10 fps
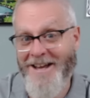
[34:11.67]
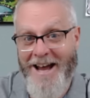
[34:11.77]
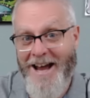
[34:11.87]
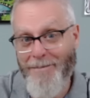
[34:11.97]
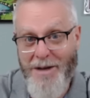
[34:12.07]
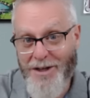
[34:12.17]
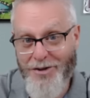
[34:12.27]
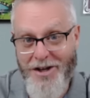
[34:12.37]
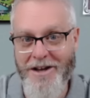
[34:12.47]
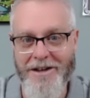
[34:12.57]
I
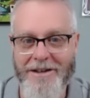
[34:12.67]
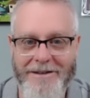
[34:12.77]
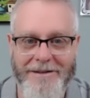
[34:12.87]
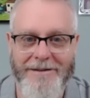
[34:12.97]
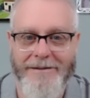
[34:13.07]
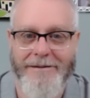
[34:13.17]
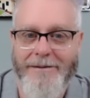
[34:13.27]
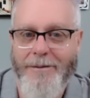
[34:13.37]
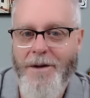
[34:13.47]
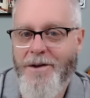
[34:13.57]
beat you,
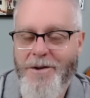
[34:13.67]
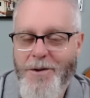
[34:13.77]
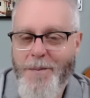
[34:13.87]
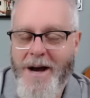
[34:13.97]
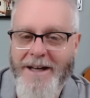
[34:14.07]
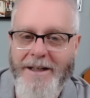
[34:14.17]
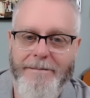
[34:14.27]
with her new body.